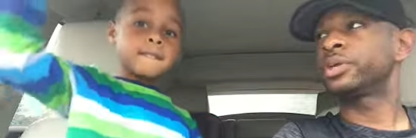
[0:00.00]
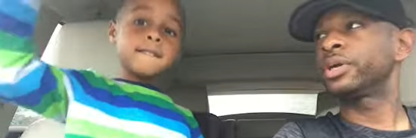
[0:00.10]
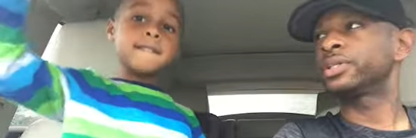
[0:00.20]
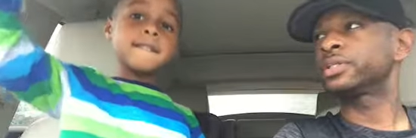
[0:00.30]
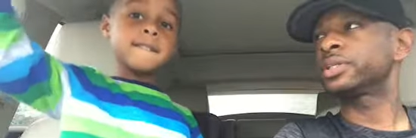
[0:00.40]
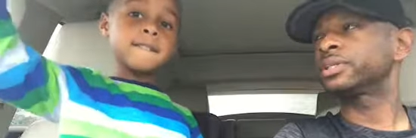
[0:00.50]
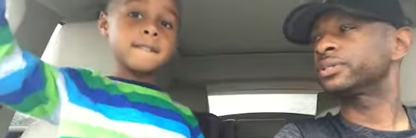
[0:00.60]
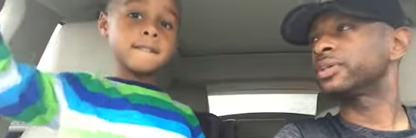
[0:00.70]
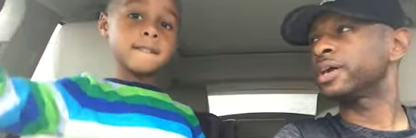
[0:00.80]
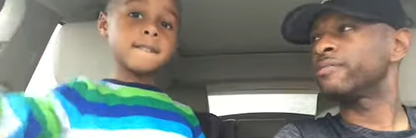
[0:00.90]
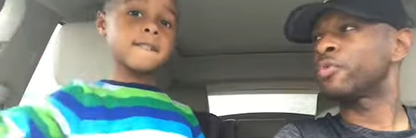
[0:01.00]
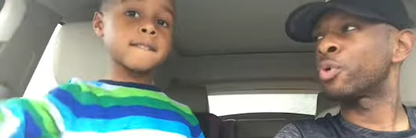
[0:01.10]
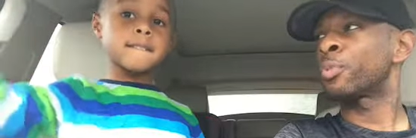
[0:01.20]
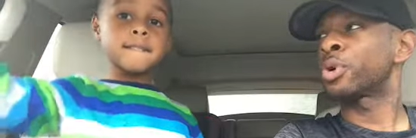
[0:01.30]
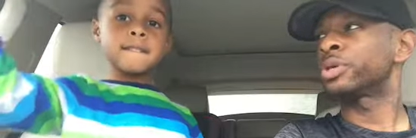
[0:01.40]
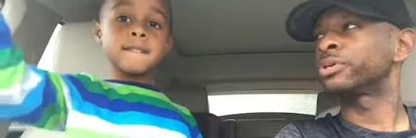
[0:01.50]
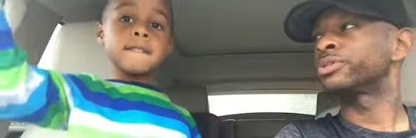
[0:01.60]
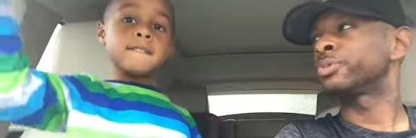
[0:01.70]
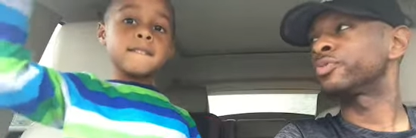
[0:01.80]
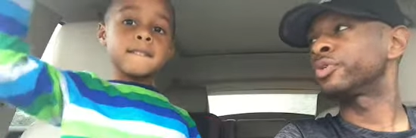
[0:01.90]
Speaker 1: turn six. You have four more
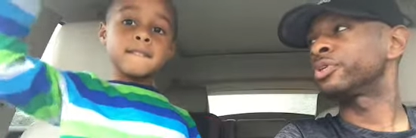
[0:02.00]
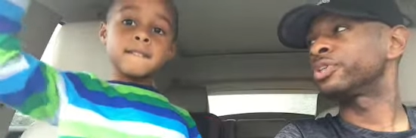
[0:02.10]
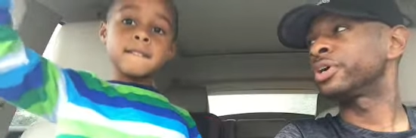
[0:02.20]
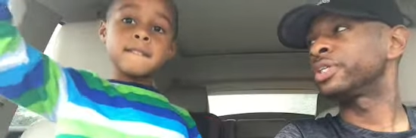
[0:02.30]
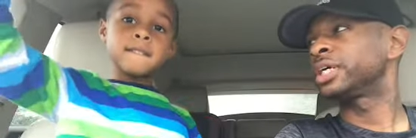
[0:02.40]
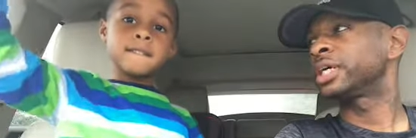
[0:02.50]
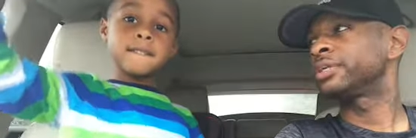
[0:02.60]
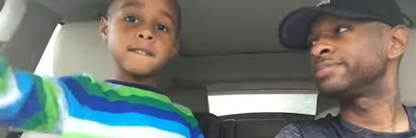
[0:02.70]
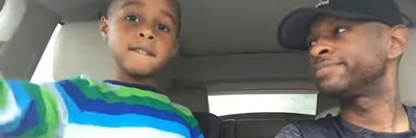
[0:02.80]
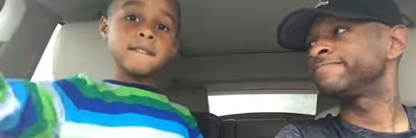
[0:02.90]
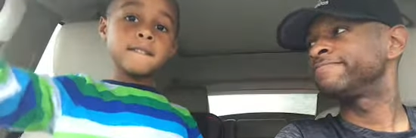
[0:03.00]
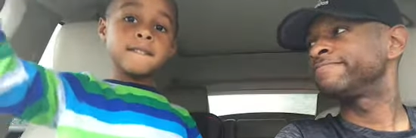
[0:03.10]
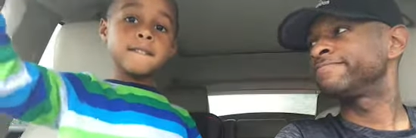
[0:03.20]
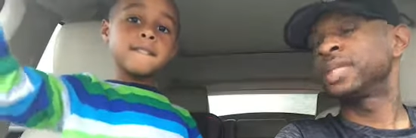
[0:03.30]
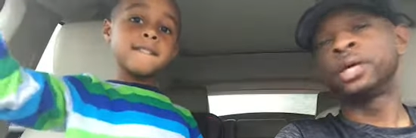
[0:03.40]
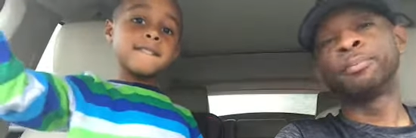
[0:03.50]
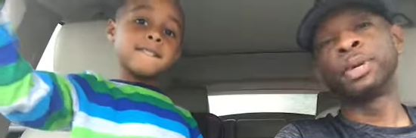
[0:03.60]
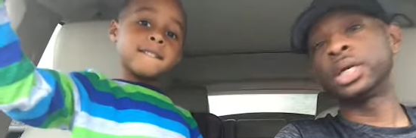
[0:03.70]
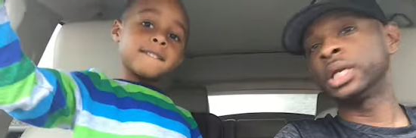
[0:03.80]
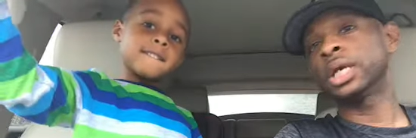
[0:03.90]
years before you turn 10.
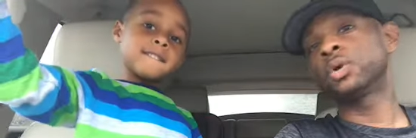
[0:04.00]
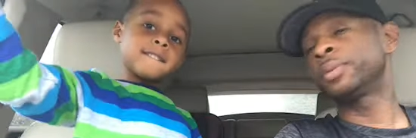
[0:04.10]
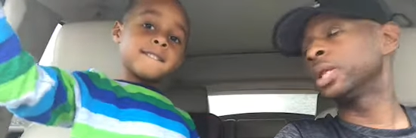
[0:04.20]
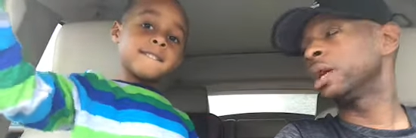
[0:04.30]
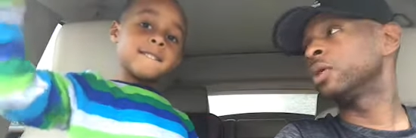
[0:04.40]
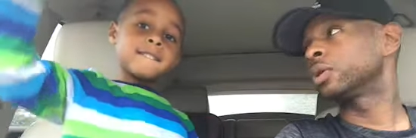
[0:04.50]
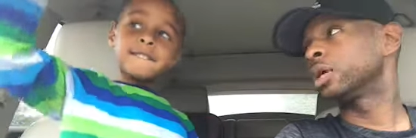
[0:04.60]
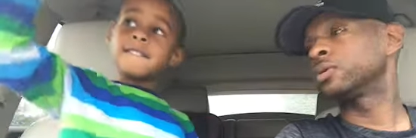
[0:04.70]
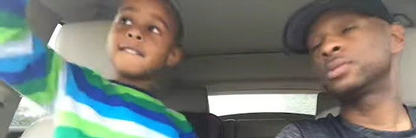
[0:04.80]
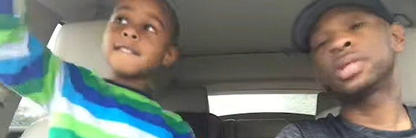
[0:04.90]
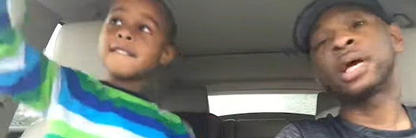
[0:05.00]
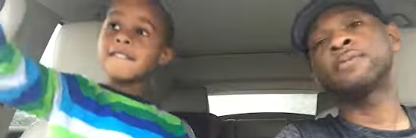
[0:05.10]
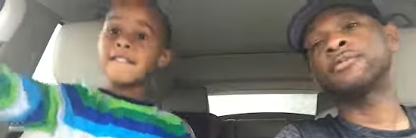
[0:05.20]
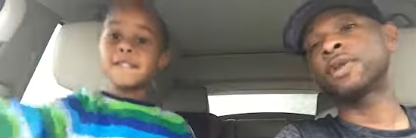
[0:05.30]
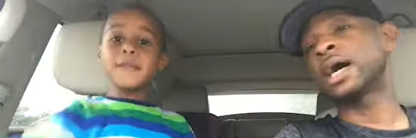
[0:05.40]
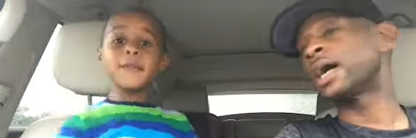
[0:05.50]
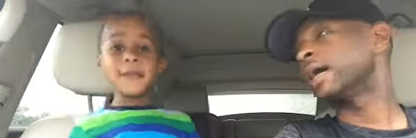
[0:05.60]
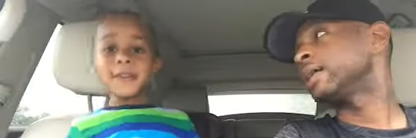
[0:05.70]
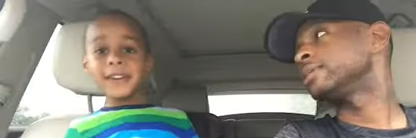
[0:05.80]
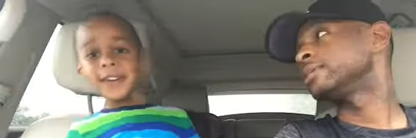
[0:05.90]
But it ain't gonna be long though. Time
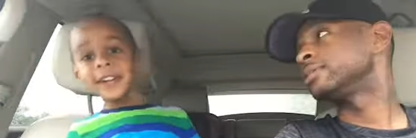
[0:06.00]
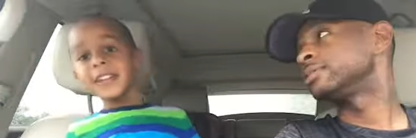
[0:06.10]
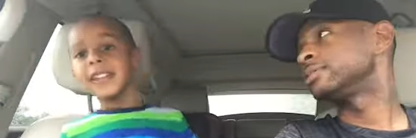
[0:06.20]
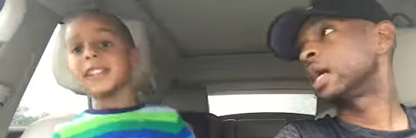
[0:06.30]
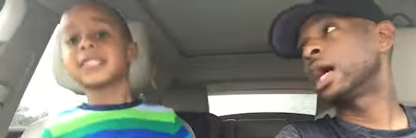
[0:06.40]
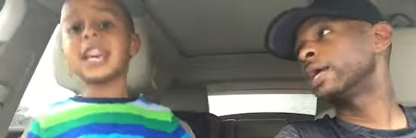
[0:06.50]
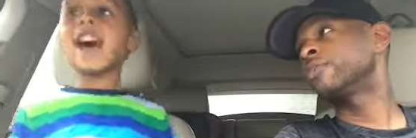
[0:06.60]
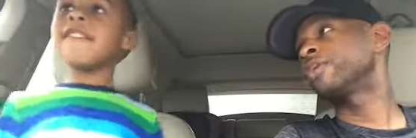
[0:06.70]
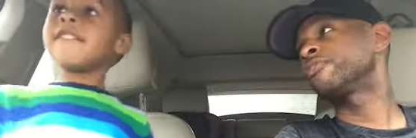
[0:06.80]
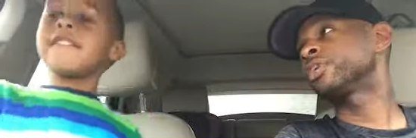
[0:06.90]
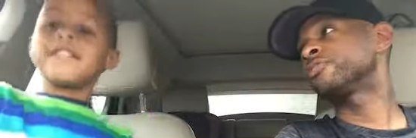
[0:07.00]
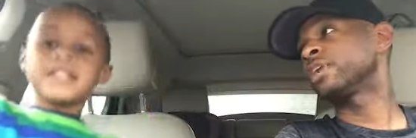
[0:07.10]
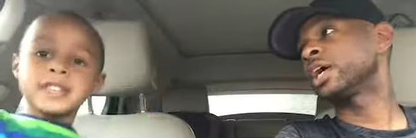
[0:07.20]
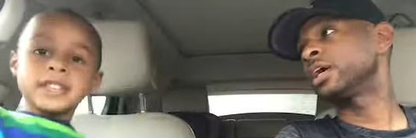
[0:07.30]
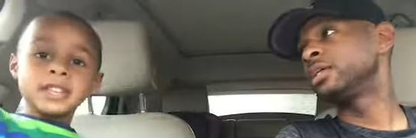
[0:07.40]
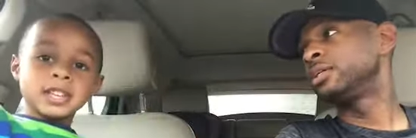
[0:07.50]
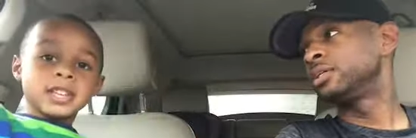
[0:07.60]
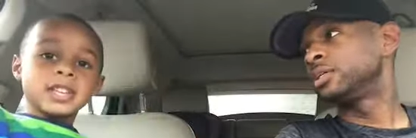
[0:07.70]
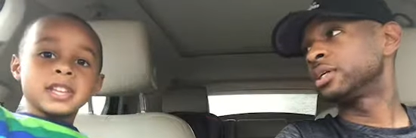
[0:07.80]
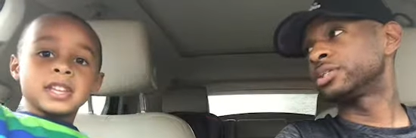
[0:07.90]
flies. I ain't I, ready for it to fly.
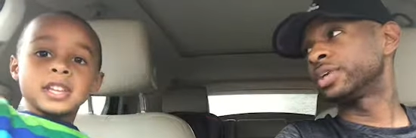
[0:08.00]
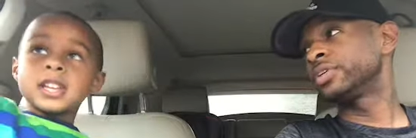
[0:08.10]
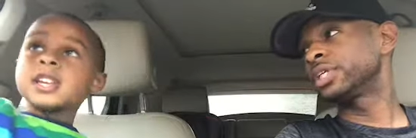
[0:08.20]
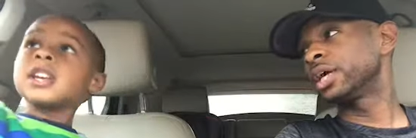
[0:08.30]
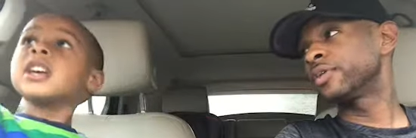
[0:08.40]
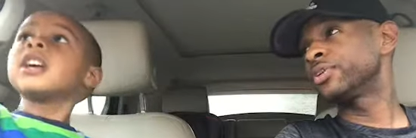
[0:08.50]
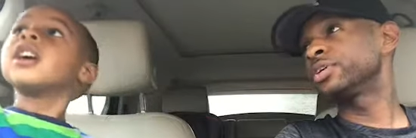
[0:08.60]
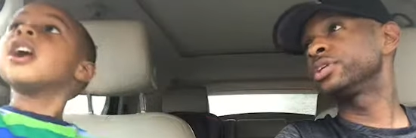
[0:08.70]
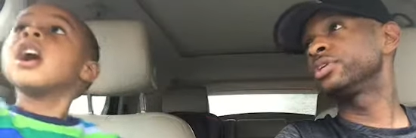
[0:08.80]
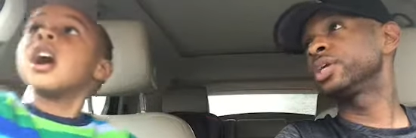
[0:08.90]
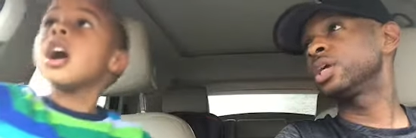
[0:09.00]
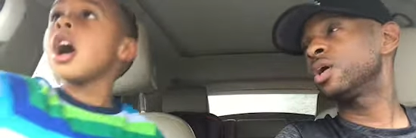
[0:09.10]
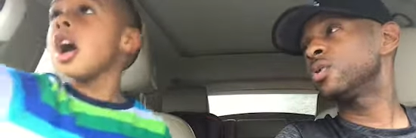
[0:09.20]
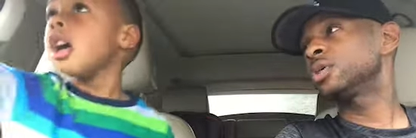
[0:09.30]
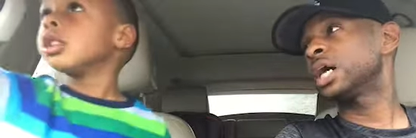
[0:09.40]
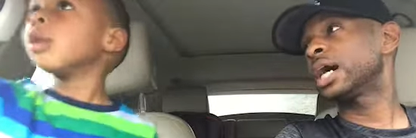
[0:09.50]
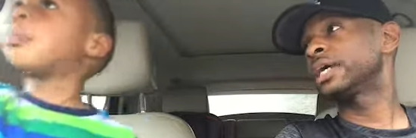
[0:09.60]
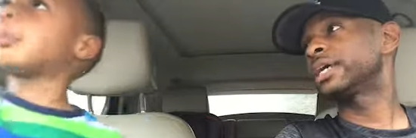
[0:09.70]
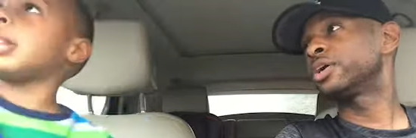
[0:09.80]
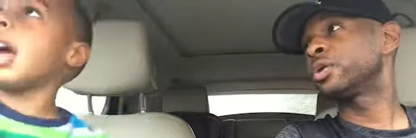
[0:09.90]
Cause every every year you get older, you I
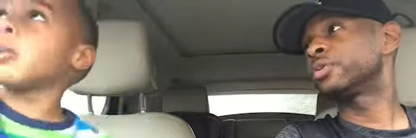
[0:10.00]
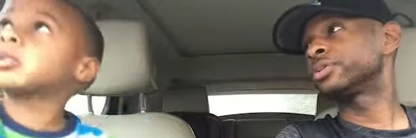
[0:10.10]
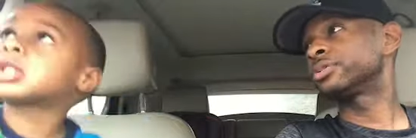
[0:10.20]
get play older.